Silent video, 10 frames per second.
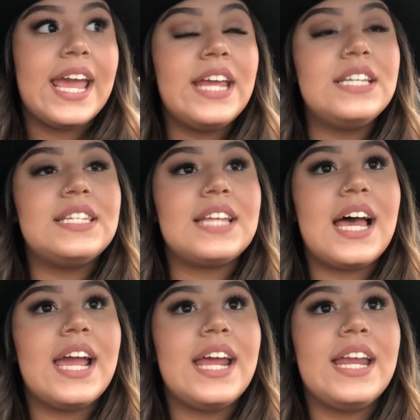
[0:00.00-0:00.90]

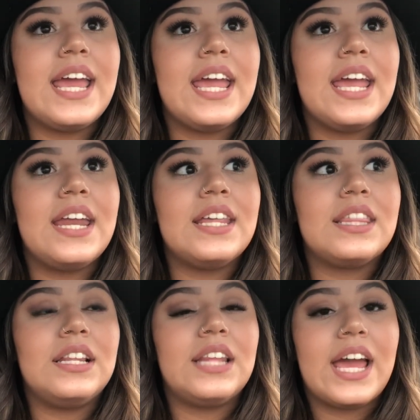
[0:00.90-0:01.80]
Inside in
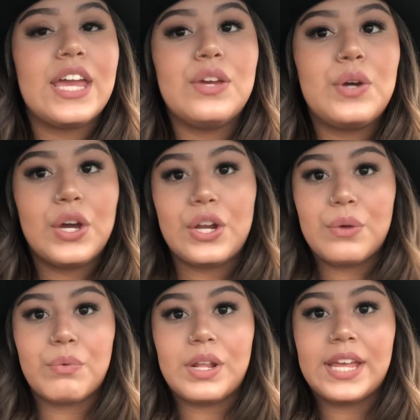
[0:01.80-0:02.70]
the light, you
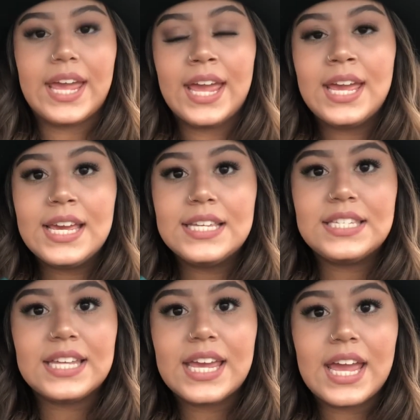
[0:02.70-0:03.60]
couldn't really
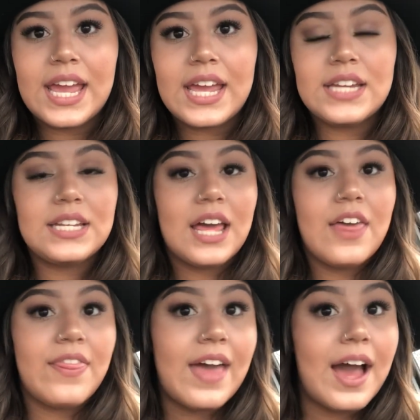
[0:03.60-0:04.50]
see it
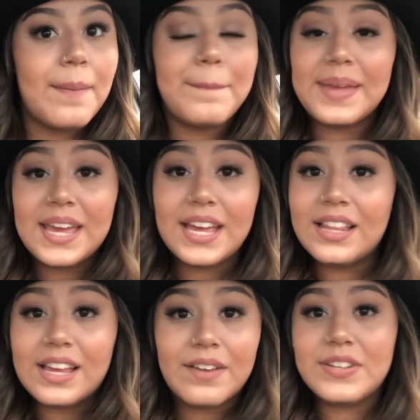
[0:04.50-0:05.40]
that
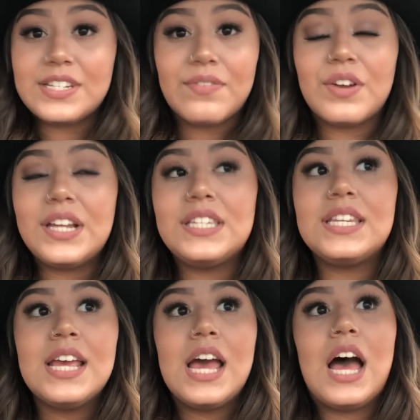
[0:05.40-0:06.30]
big, like, of a
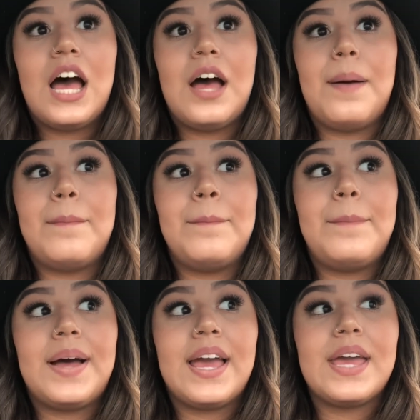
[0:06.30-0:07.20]
difference,
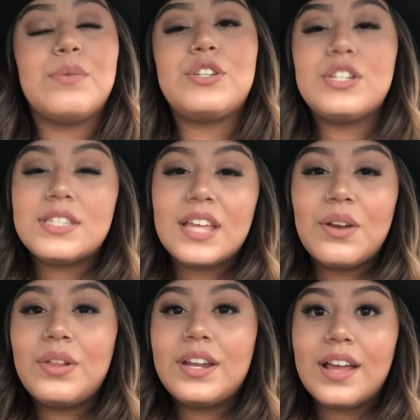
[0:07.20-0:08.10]
but it was just
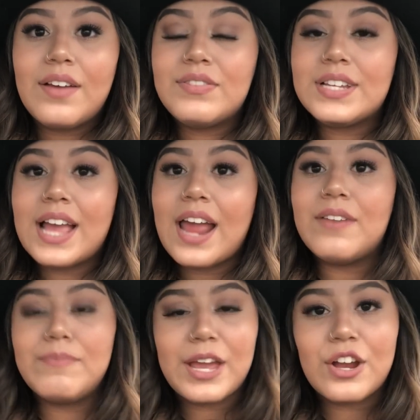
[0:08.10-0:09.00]
subtle enough to
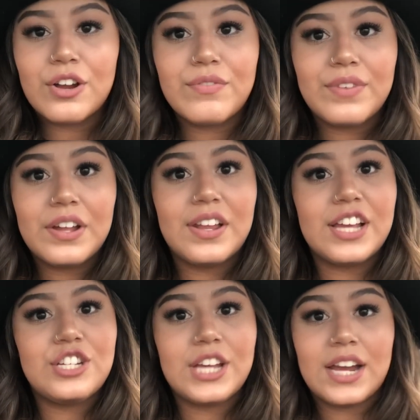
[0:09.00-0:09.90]
kind of make her feel
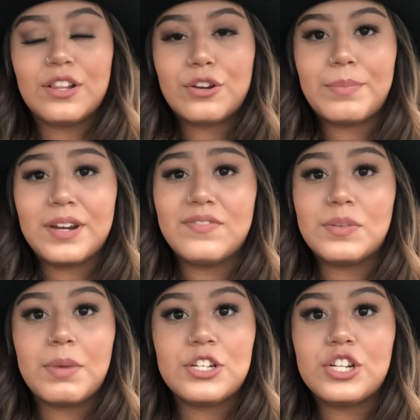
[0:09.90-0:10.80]
like she had a little bit of
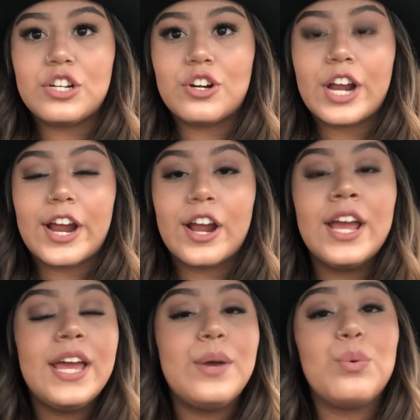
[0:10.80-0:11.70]
dimension in her
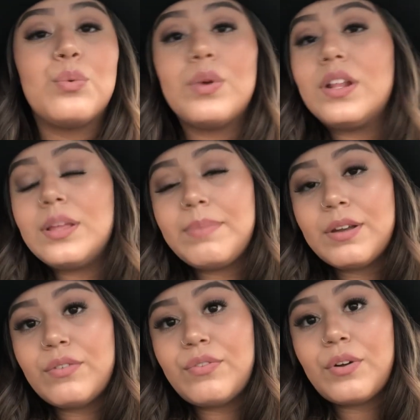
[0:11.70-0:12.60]
hair. Really
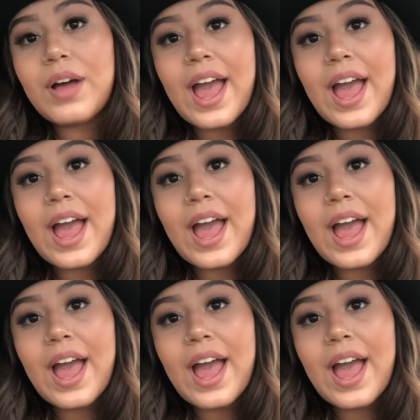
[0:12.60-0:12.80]
beautiful.